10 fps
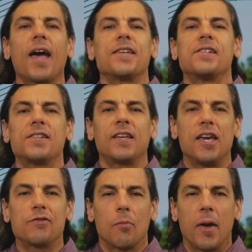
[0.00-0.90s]
As is the
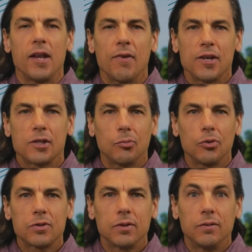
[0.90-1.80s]
case for many
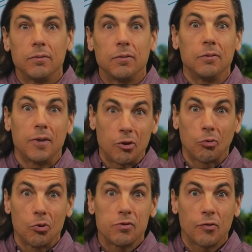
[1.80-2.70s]
vegetables, like
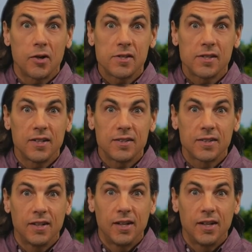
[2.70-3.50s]
roots for instance,